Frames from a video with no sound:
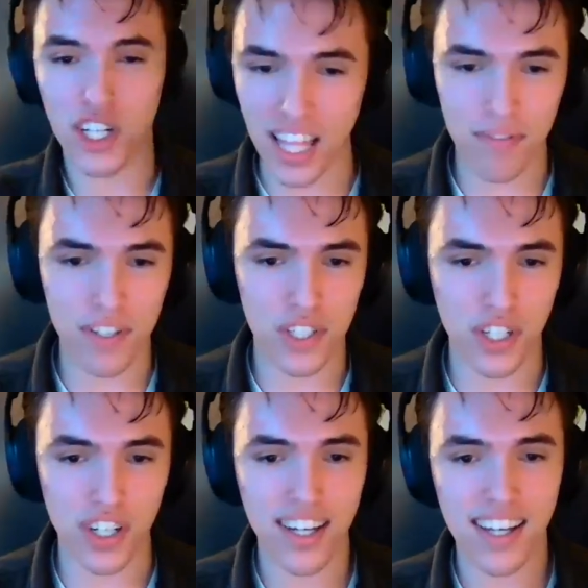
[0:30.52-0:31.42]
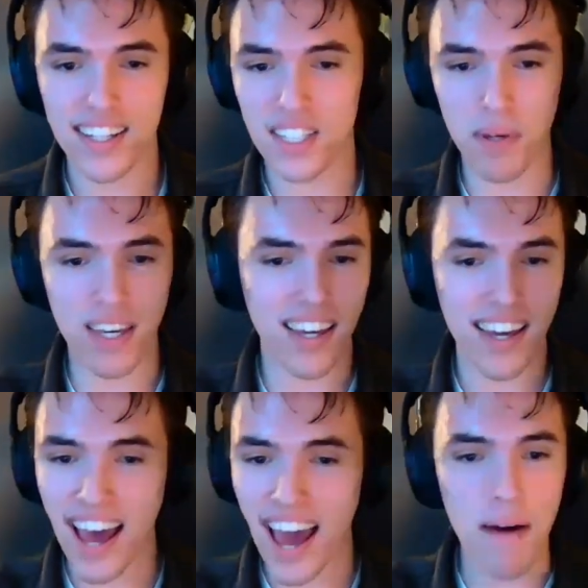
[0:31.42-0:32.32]
in your life easier is to
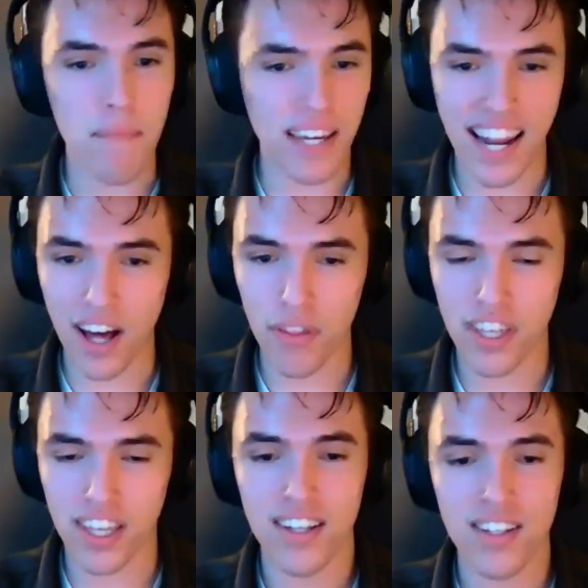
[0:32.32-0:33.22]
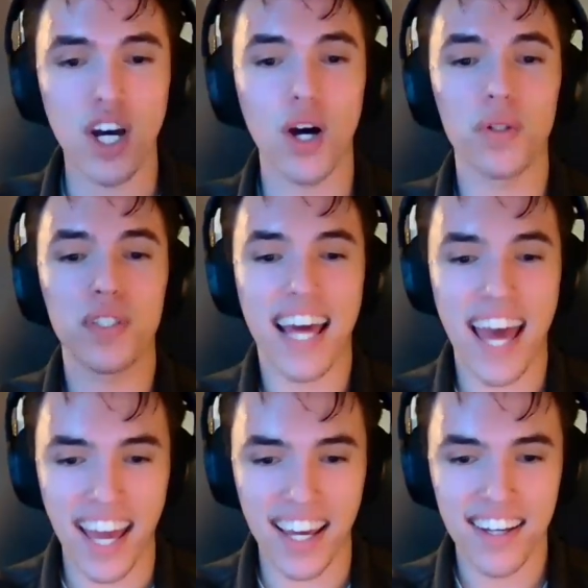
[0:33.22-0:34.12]
be happy and healthy. So
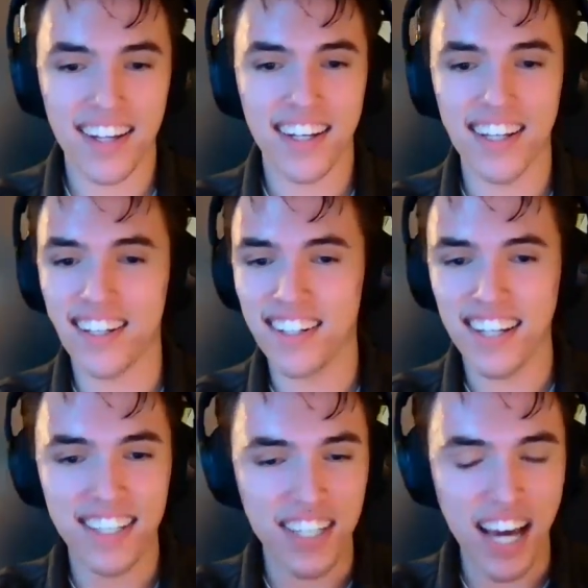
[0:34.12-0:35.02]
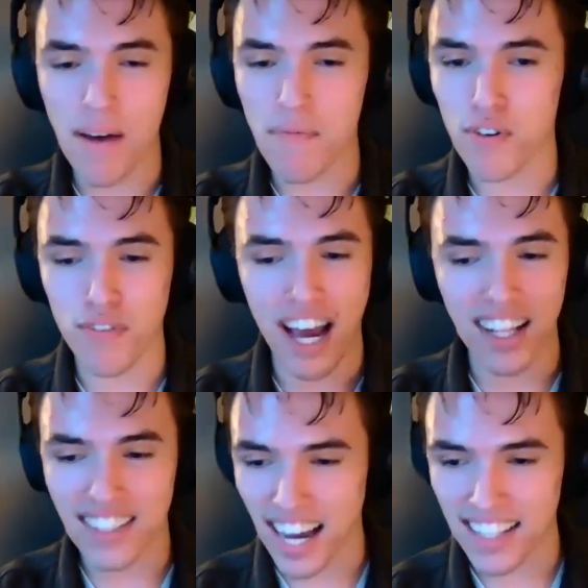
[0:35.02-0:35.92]
today, in time for
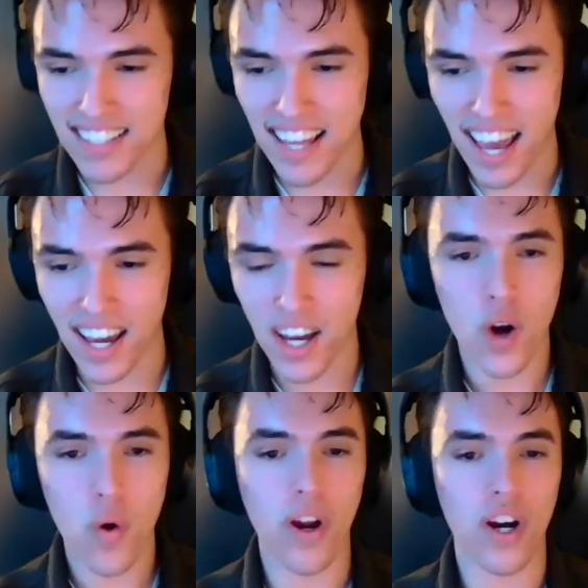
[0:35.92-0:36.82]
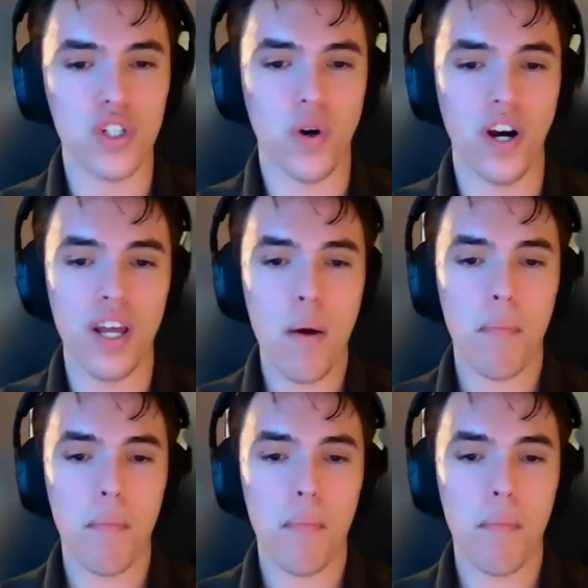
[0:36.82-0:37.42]
Valentine's Day, we are joined